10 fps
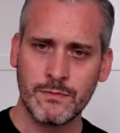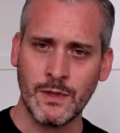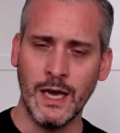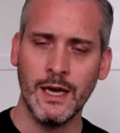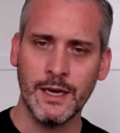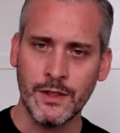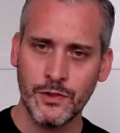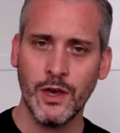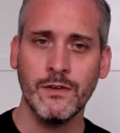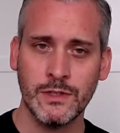And it
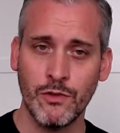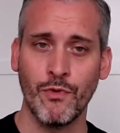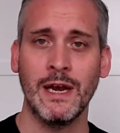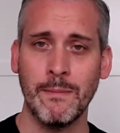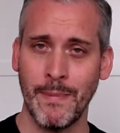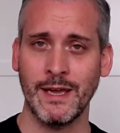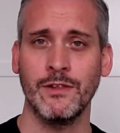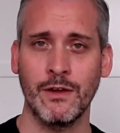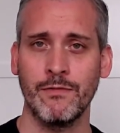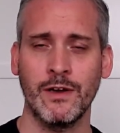serves these really
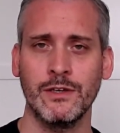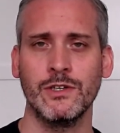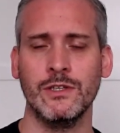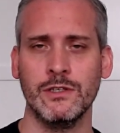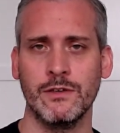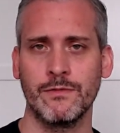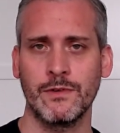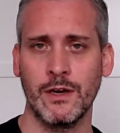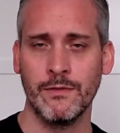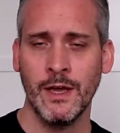basic functions
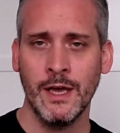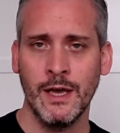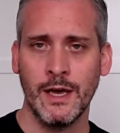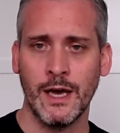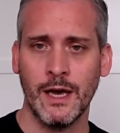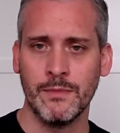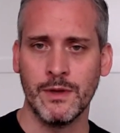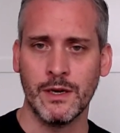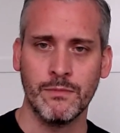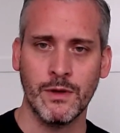of kind
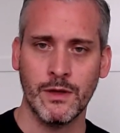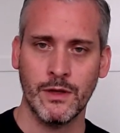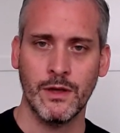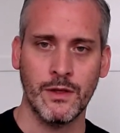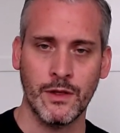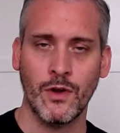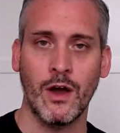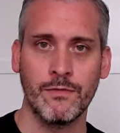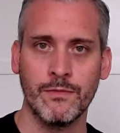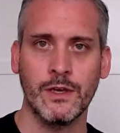of,
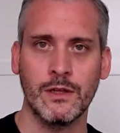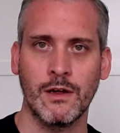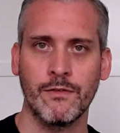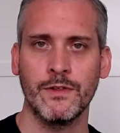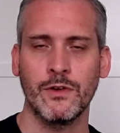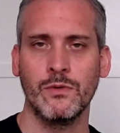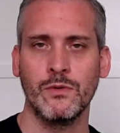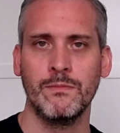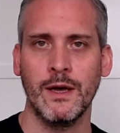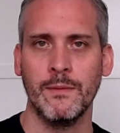aside from things like physical
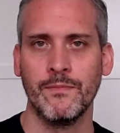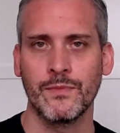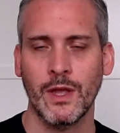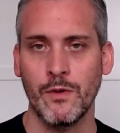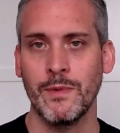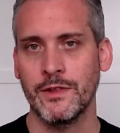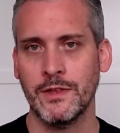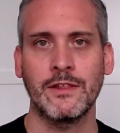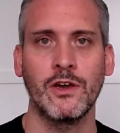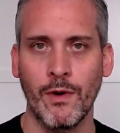
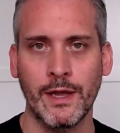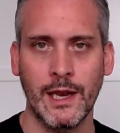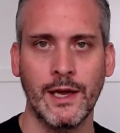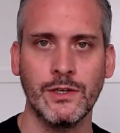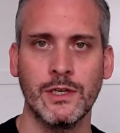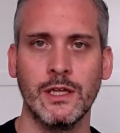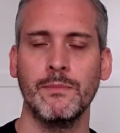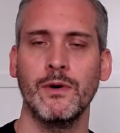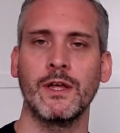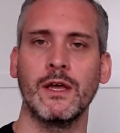homeostatic regulation in the
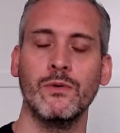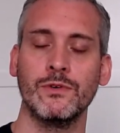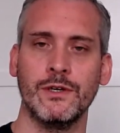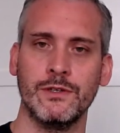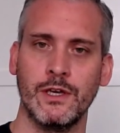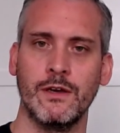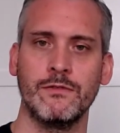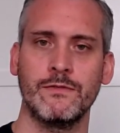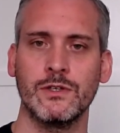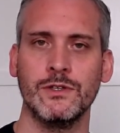body, it also serves
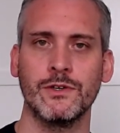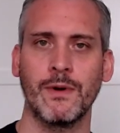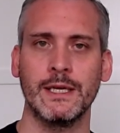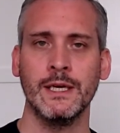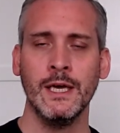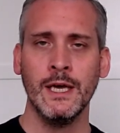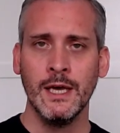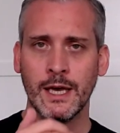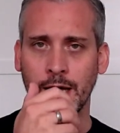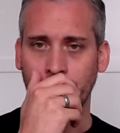functions around
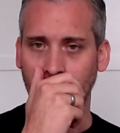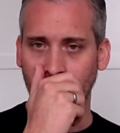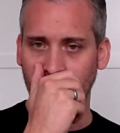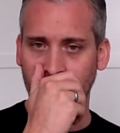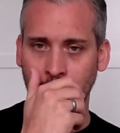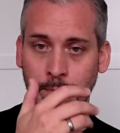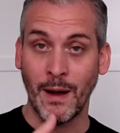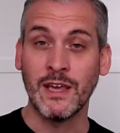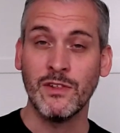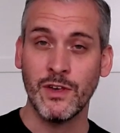
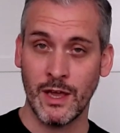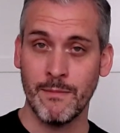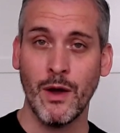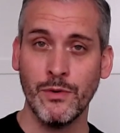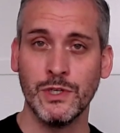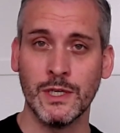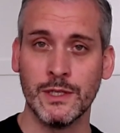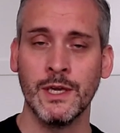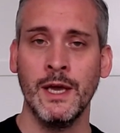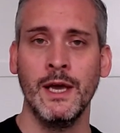basic
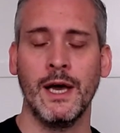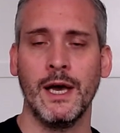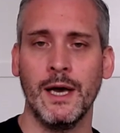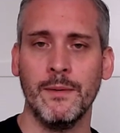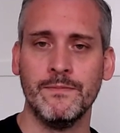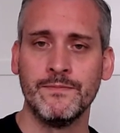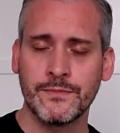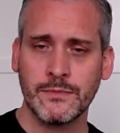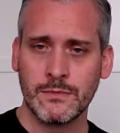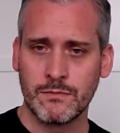emotions. And
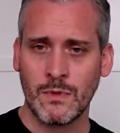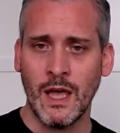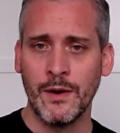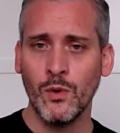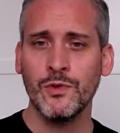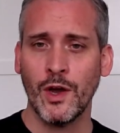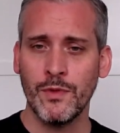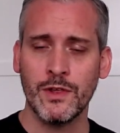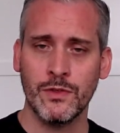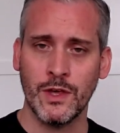
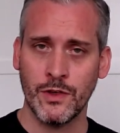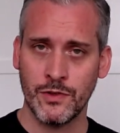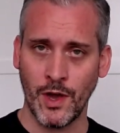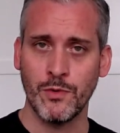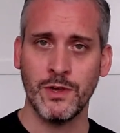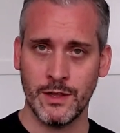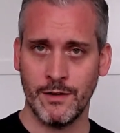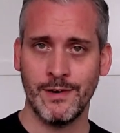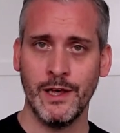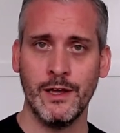also this
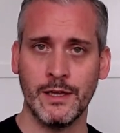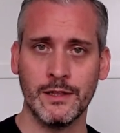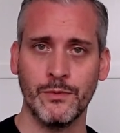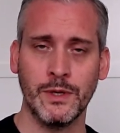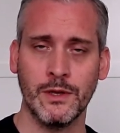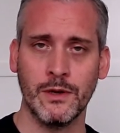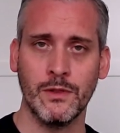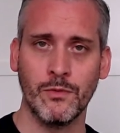associative learning that we do, that